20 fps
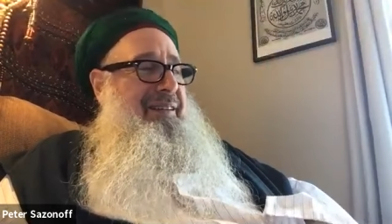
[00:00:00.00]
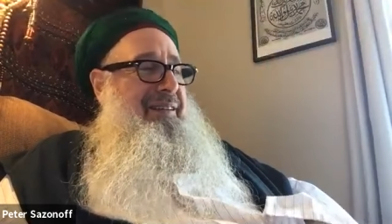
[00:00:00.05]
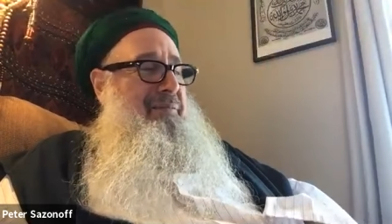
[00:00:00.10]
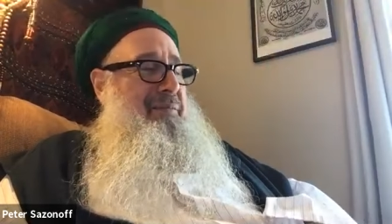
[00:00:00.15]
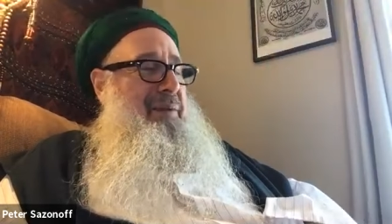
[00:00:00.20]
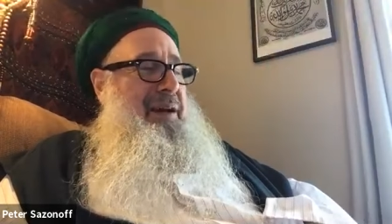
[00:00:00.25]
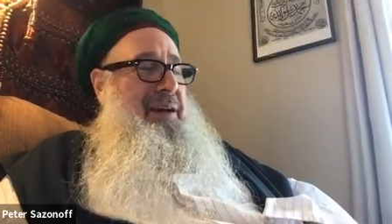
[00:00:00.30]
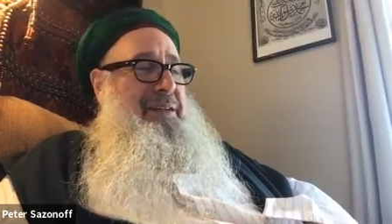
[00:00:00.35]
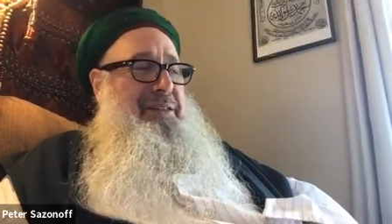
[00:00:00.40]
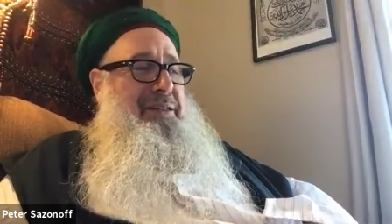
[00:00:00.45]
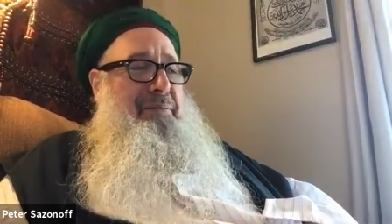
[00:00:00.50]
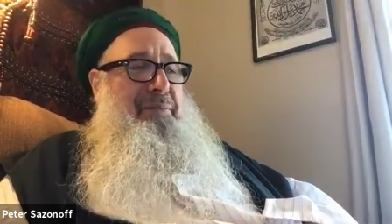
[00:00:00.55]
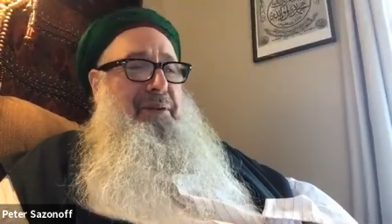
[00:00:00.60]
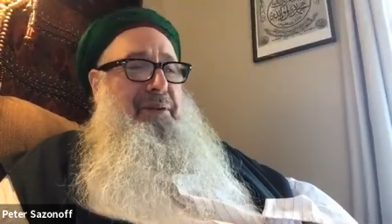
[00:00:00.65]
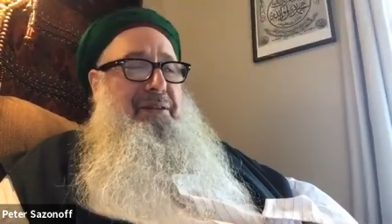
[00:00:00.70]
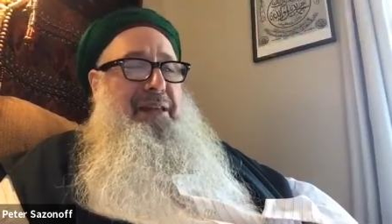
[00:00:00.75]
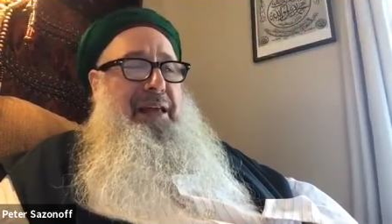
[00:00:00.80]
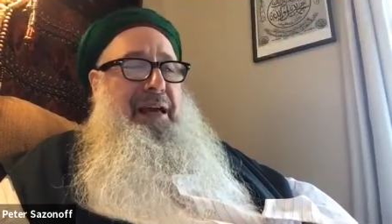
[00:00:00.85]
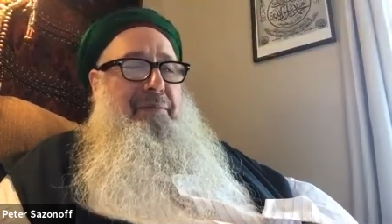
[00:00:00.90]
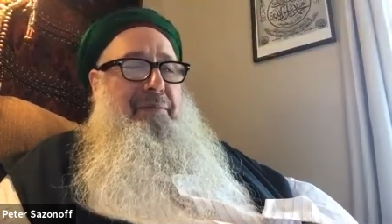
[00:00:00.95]
Bayezid
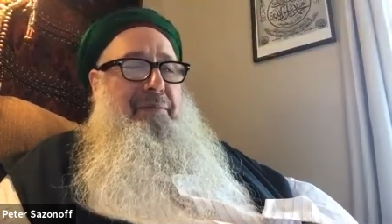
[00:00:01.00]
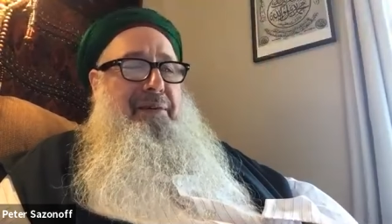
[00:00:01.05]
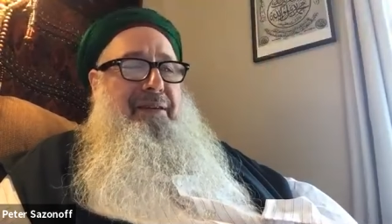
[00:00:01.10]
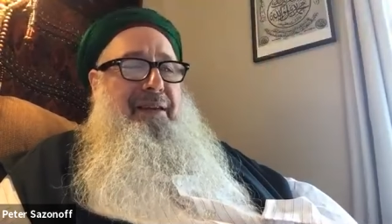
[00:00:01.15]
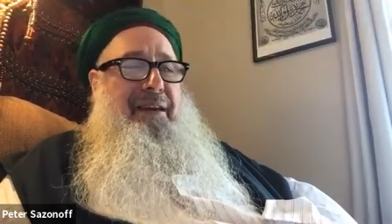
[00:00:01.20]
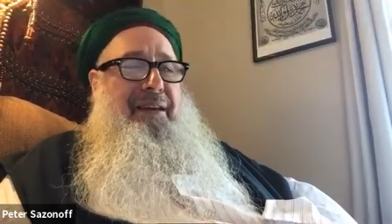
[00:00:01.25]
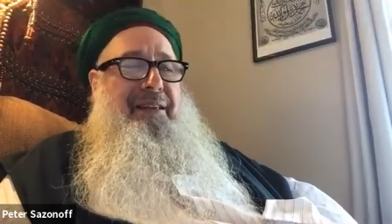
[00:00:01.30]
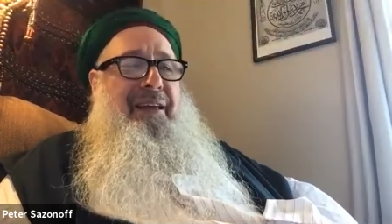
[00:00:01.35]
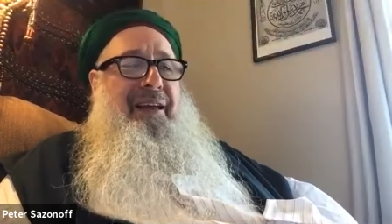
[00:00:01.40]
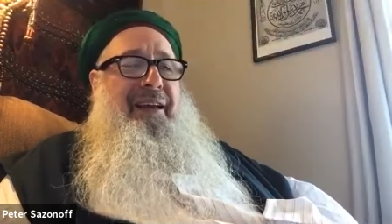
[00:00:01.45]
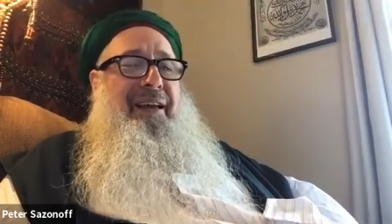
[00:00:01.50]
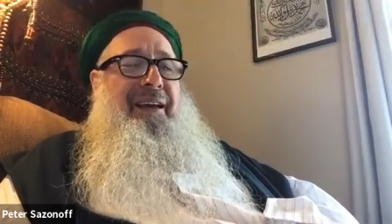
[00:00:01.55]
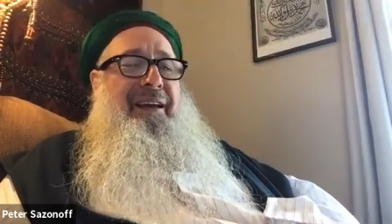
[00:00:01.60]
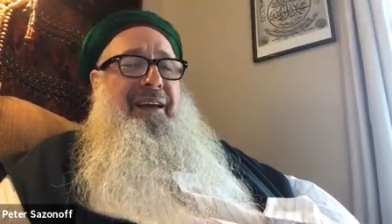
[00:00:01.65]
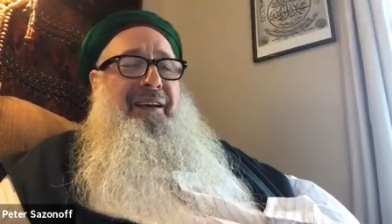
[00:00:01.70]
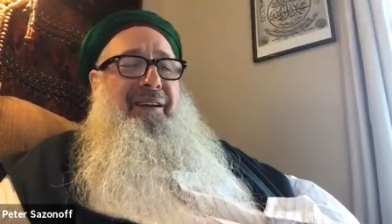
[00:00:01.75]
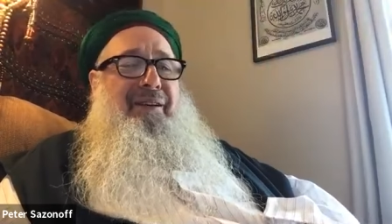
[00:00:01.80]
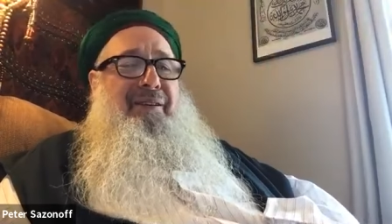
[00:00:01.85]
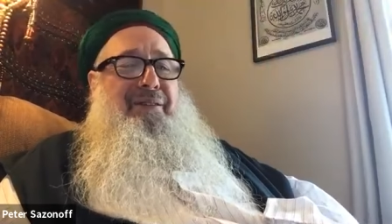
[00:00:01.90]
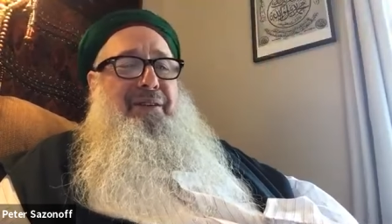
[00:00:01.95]
Bastami said,
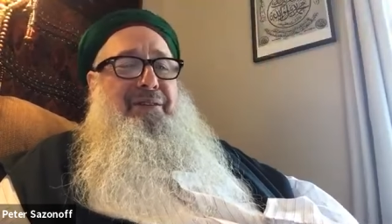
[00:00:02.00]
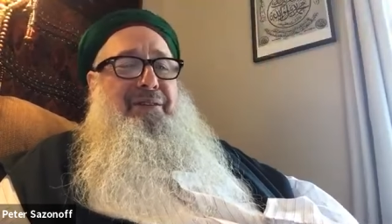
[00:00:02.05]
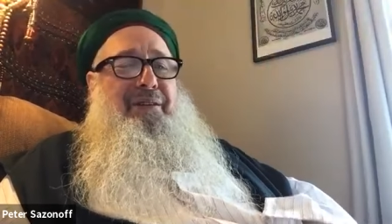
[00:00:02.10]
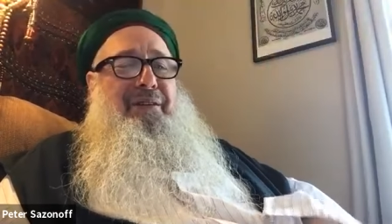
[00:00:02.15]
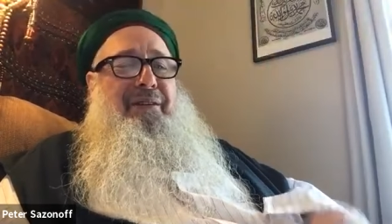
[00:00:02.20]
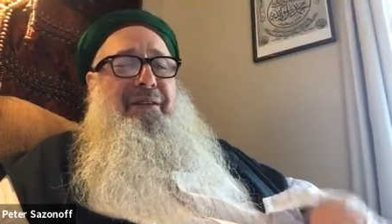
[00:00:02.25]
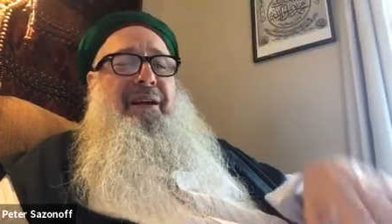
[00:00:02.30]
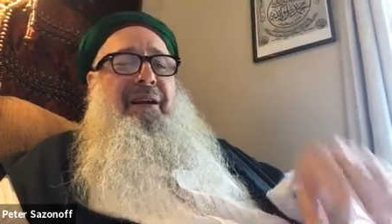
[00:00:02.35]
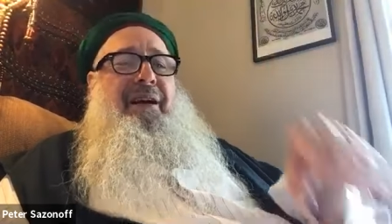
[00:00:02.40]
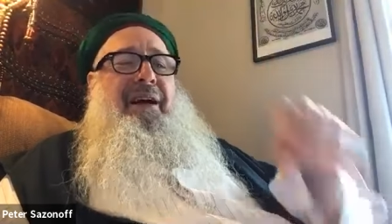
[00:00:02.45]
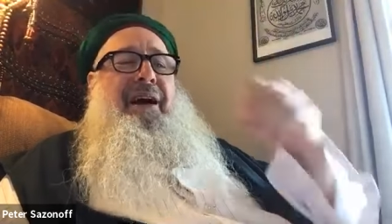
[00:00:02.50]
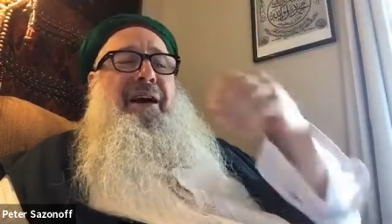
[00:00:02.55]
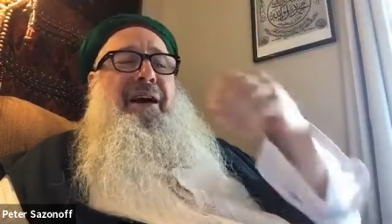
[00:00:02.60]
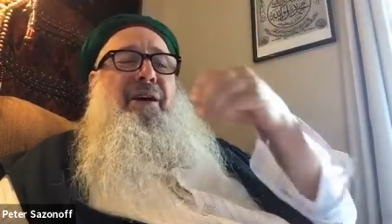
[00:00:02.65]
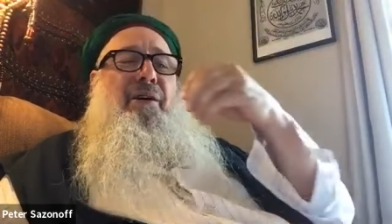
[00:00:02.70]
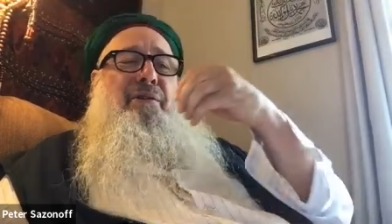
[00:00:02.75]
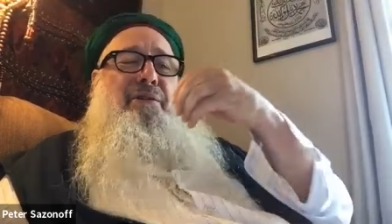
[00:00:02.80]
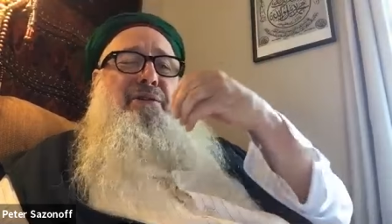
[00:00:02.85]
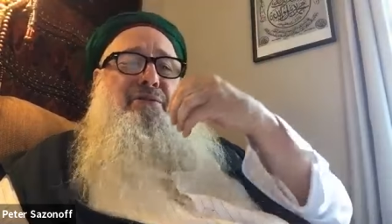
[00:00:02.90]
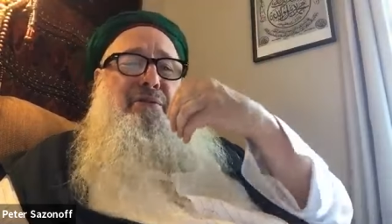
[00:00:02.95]
I
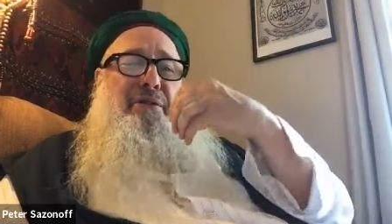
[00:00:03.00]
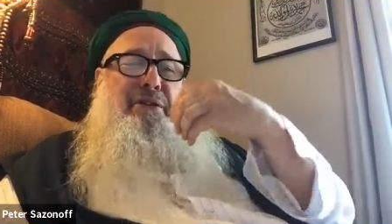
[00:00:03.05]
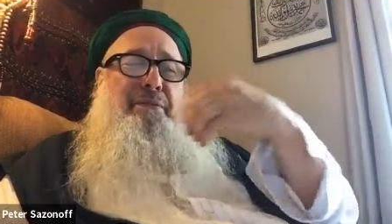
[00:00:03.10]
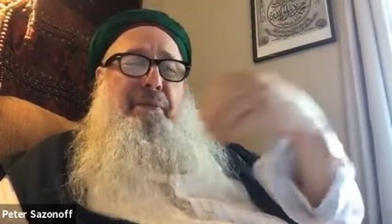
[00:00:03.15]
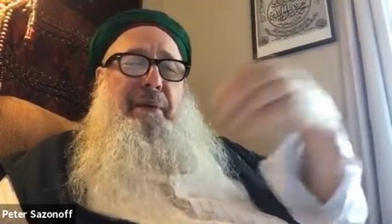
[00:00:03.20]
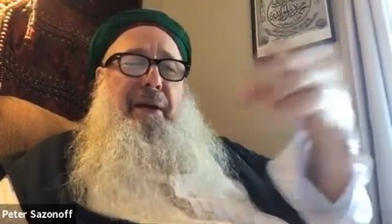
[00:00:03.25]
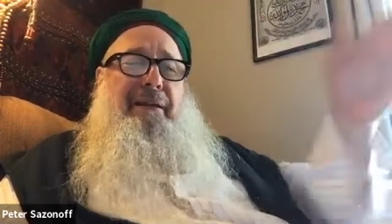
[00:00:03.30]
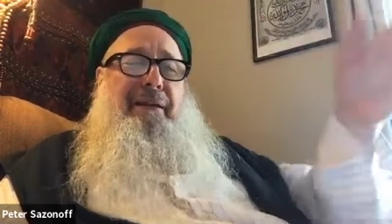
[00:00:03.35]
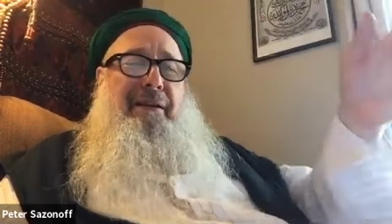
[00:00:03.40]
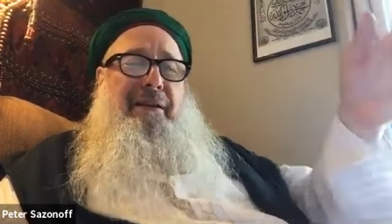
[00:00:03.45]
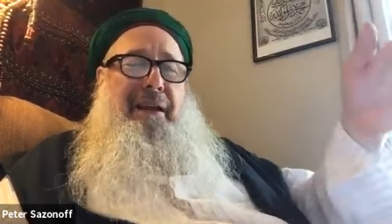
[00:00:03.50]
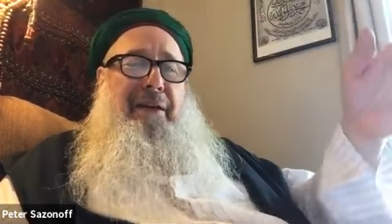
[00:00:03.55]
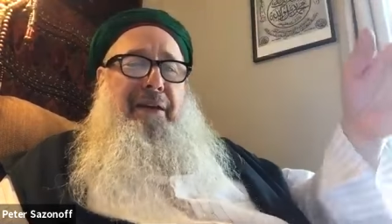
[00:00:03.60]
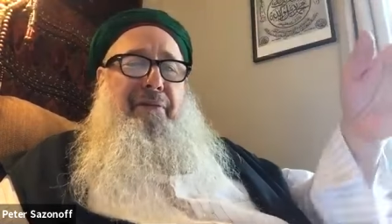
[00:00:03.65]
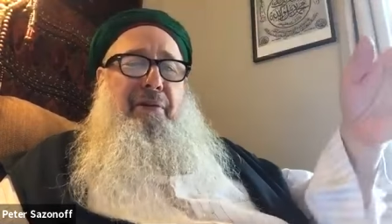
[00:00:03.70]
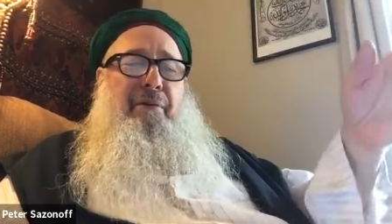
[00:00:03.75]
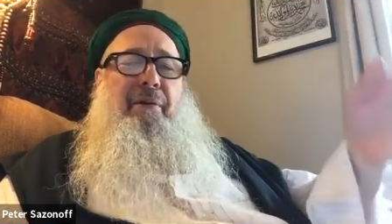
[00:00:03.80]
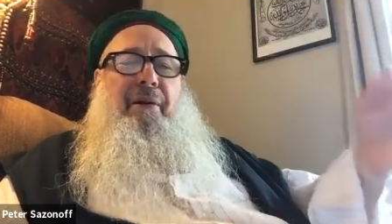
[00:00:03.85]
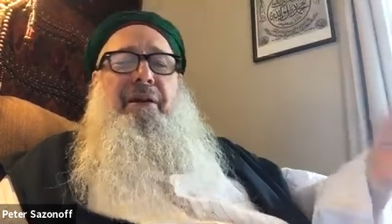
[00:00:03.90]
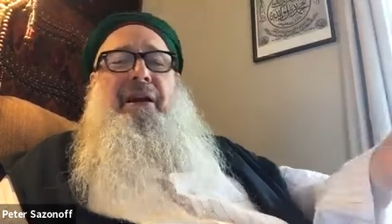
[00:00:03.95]
always respected
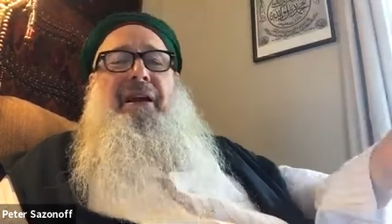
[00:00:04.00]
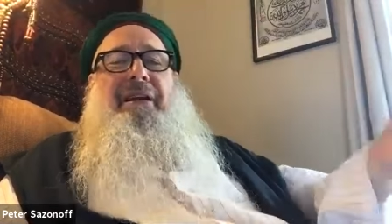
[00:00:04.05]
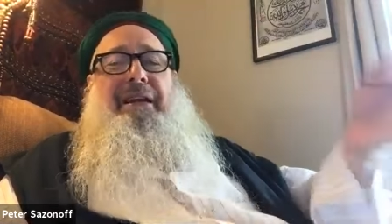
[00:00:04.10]
everyone.